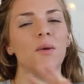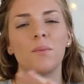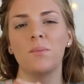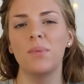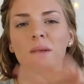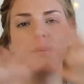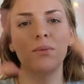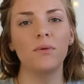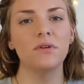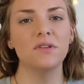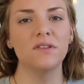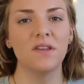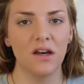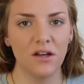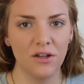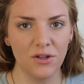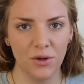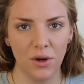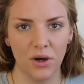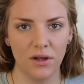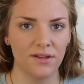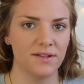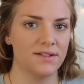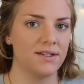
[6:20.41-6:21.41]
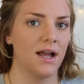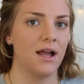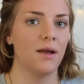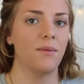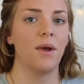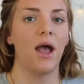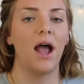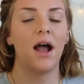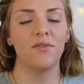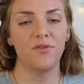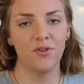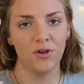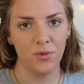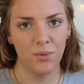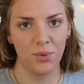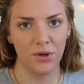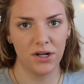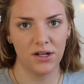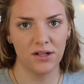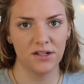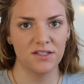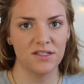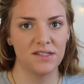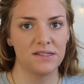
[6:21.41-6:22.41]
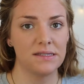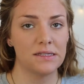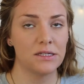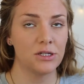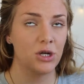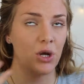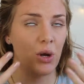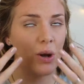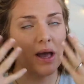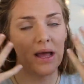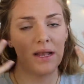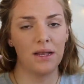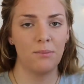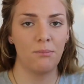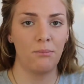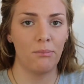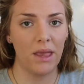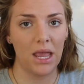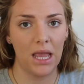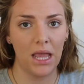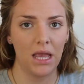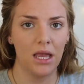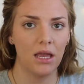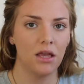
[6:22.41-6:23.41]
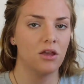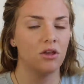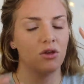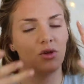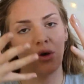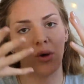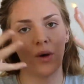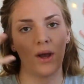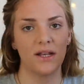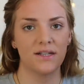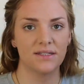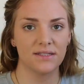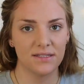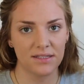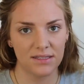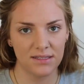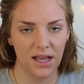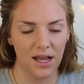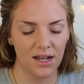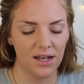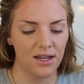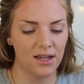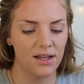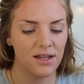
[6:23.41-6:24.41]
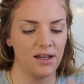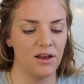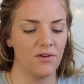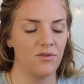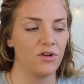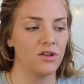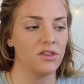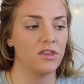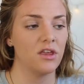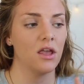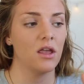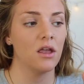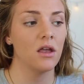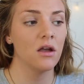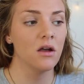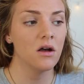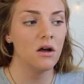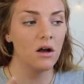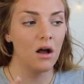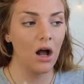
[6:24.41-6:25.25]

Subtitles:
people will tell you all the time, after you put on concealer, go ahead and bake, go ahead and set it and everything.